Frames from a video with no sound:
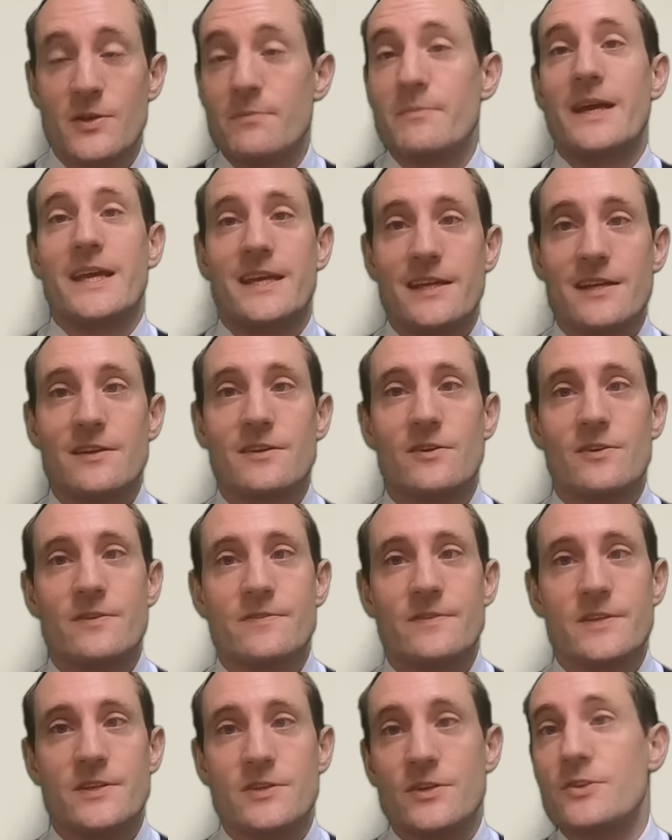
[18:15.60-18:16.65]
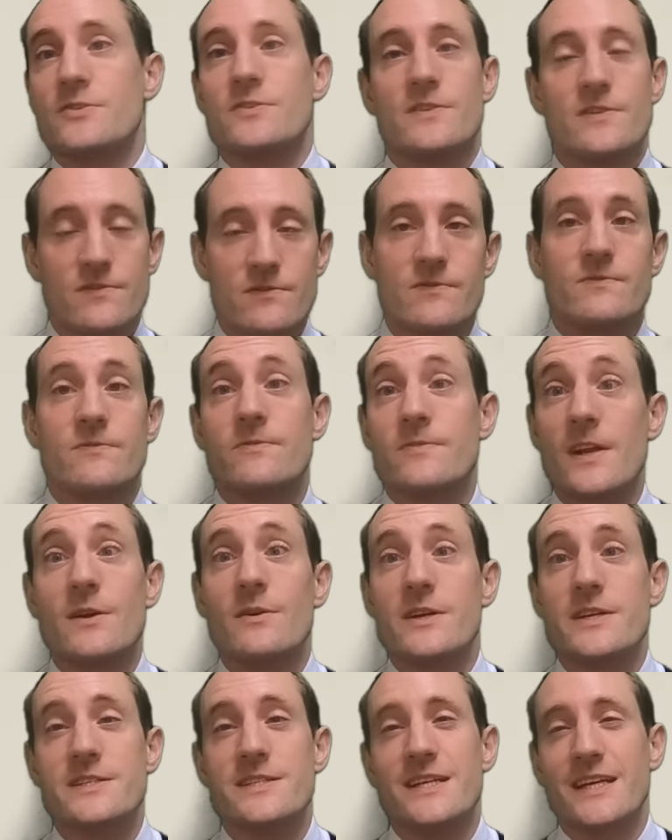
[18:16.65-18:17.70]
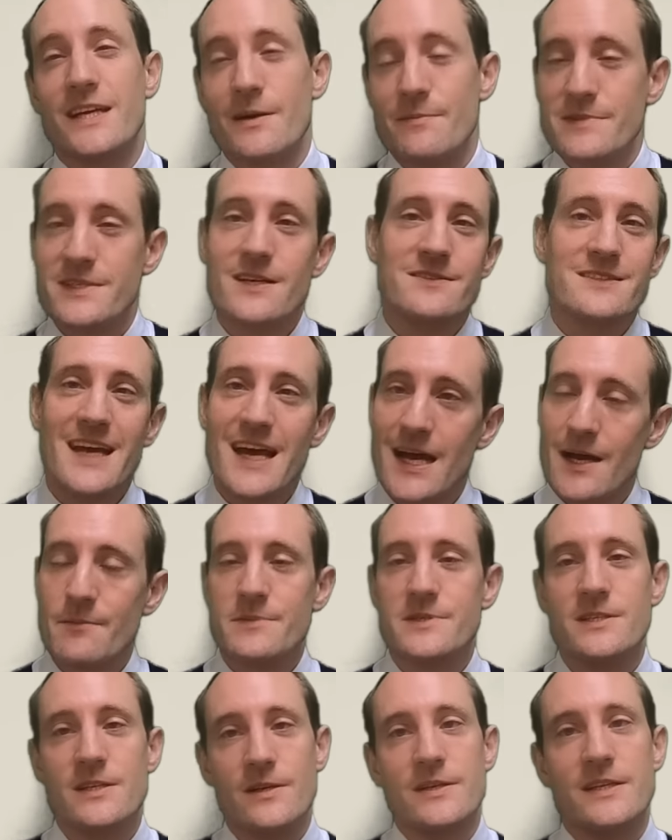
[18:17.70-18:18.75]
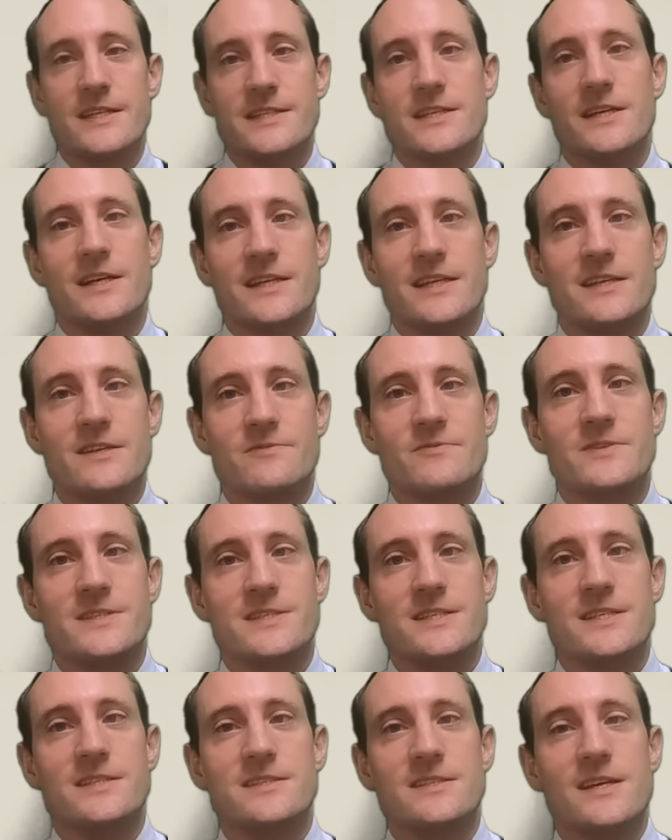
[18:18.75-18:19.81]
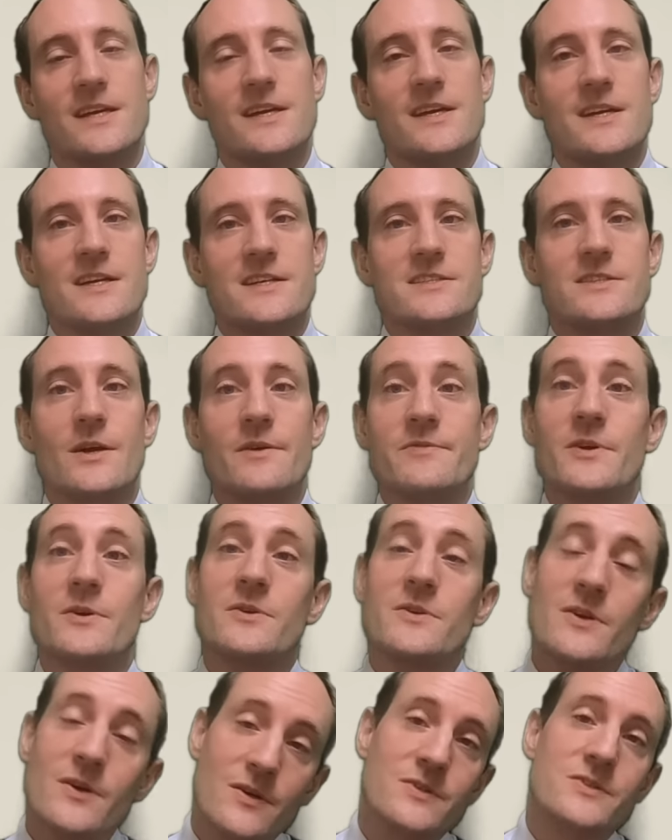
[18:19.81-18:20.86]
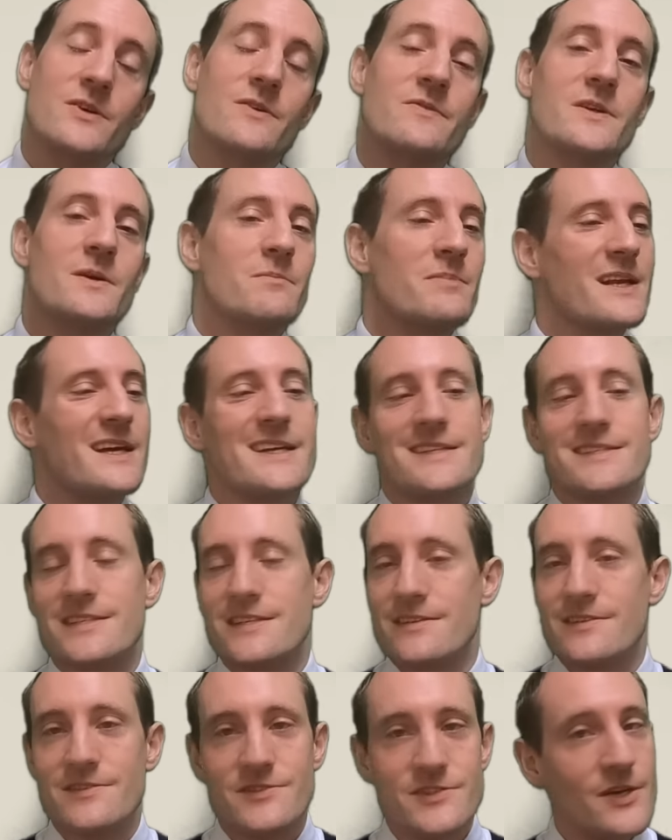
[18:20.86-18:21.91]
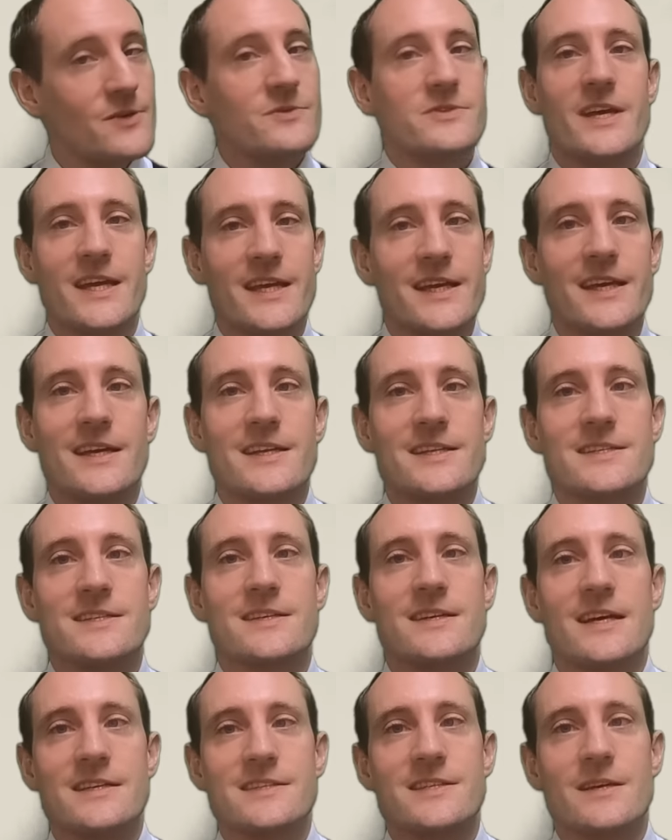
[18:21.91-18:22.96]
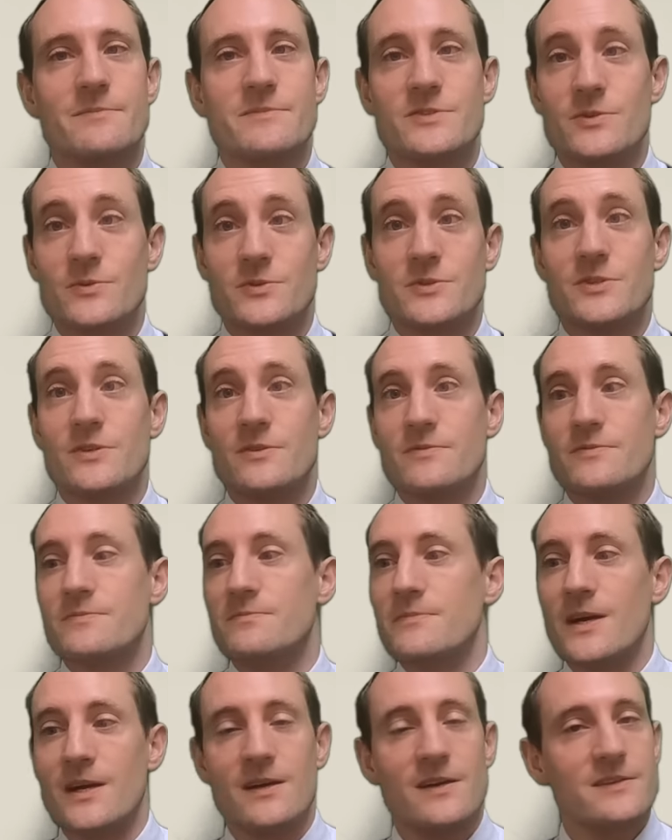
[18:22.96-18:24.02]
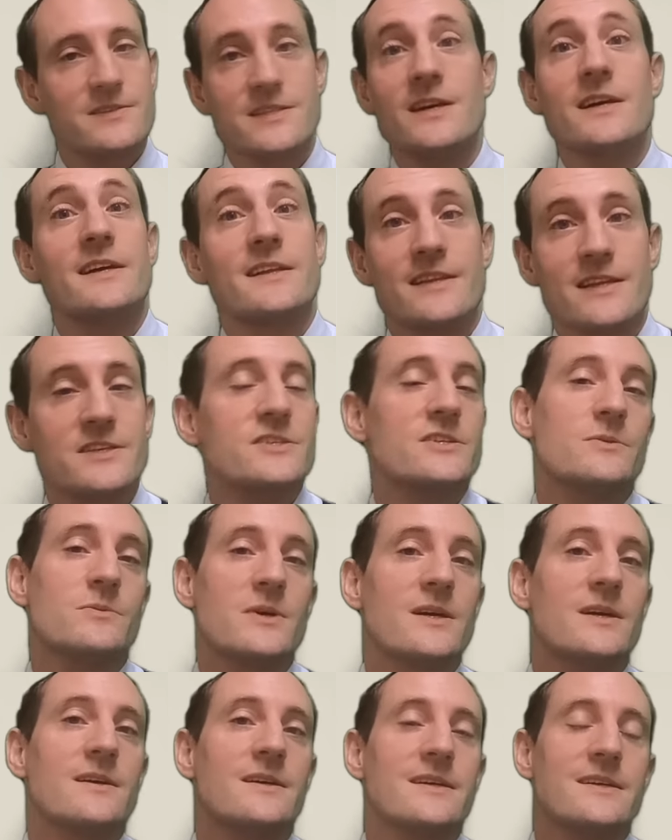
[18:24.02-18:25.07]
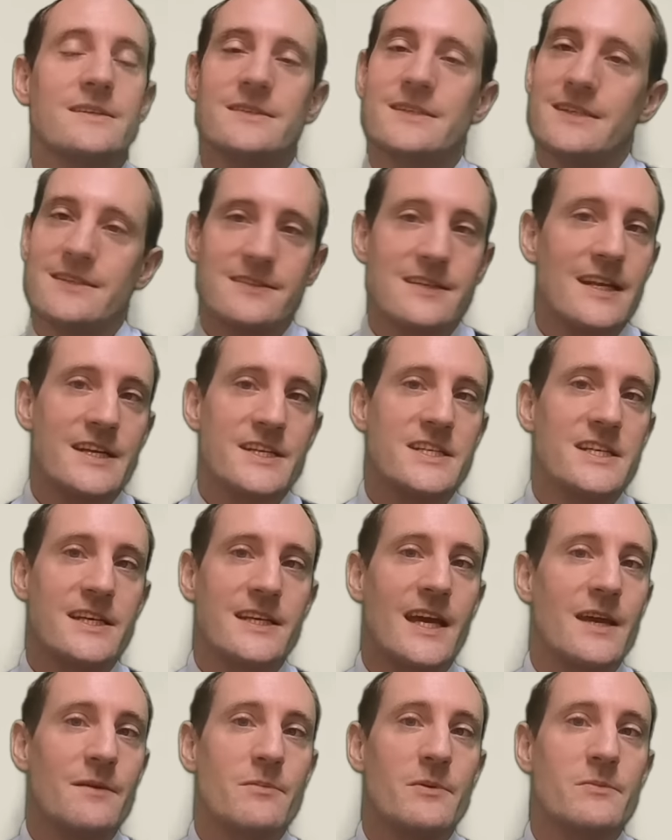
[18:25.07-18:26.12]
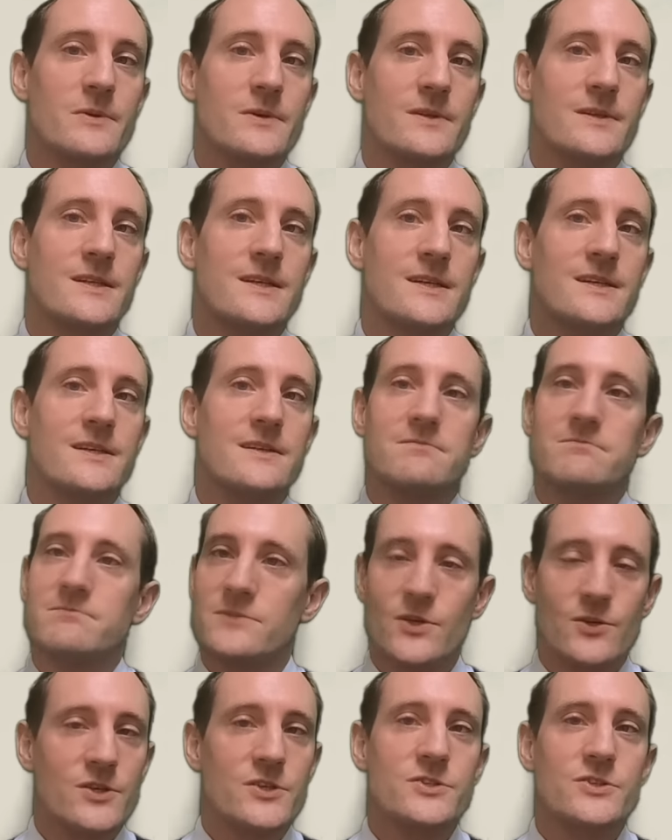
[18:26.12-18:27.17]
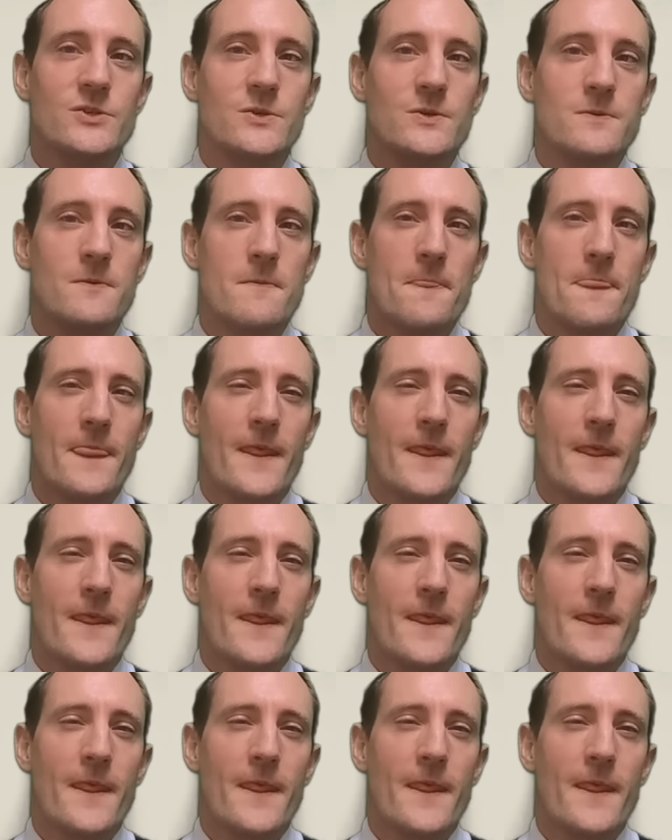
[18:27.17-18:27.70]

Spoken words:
make it at Oxford, could flourish. It comes down to absolutely tiny differences. So if you're not offered a place, don't take it as some sort of sign that you are intellectually incapable, not at all.